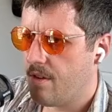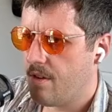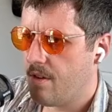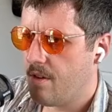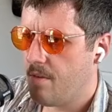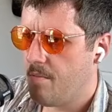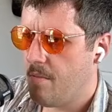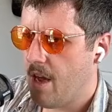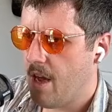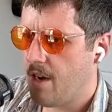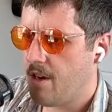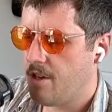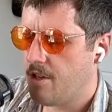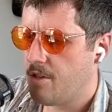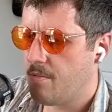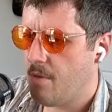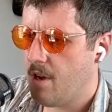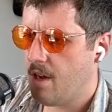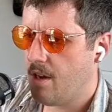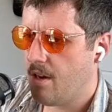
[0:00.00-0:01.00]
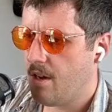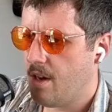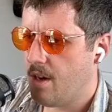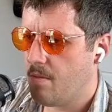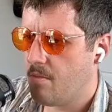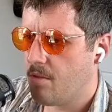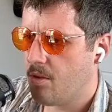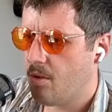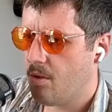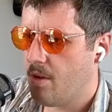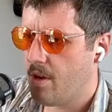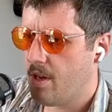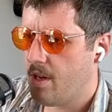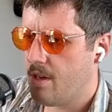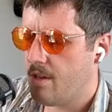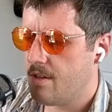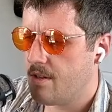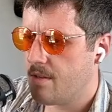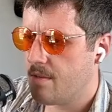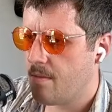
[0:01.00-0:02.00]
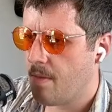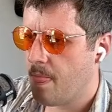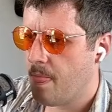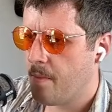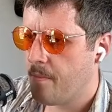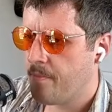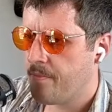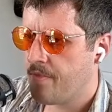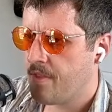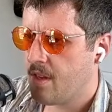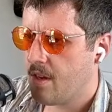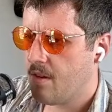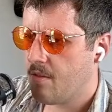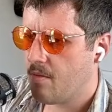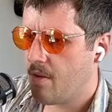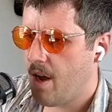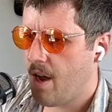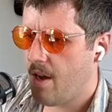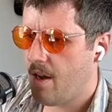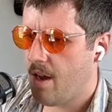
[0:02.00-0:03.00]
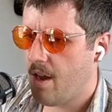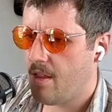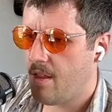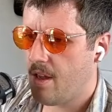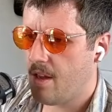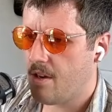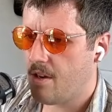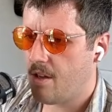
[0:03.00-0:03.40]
management and employees, right? And then you'll